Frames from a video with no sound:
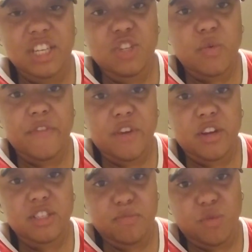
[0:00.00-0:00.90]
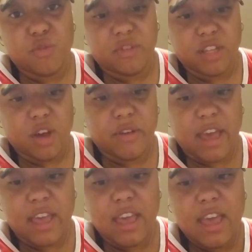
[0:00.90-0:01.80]
do it very smoothly,
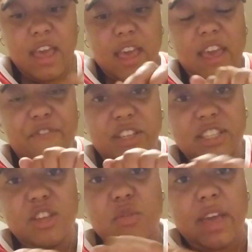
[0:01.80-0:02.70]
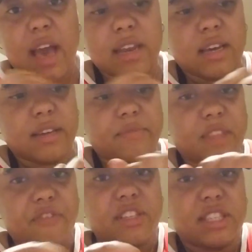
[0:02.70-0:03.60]
okay? If it's
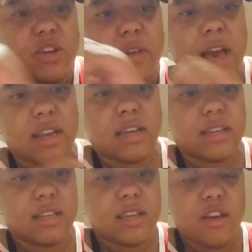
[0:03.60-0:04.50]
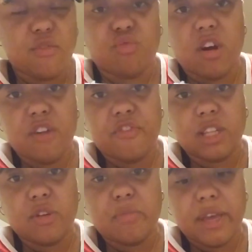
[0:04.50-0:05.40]
still kind of rough a
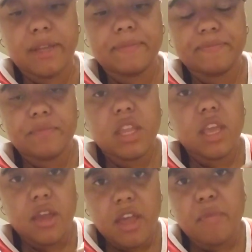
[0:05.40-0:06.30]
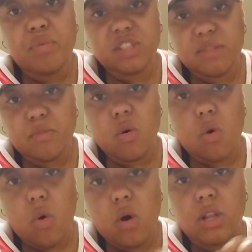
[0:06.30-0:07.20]
little bit, put some more
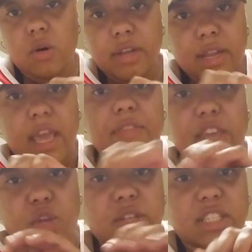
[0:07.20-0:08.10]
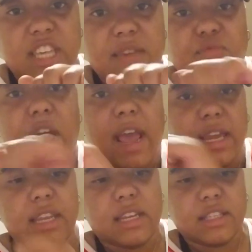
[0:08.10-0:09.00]
oil on it, and then you just keep
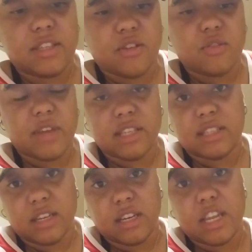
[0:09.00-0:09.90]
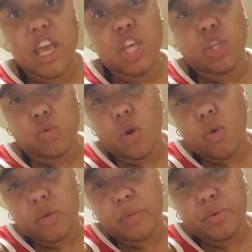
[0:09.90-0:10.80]
racking it until it's good. You
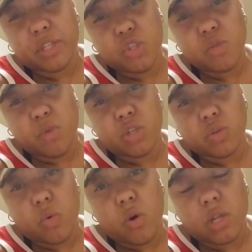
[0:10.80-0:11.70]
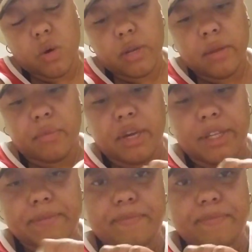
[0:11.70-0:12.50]
don't want to put too much oil on it, but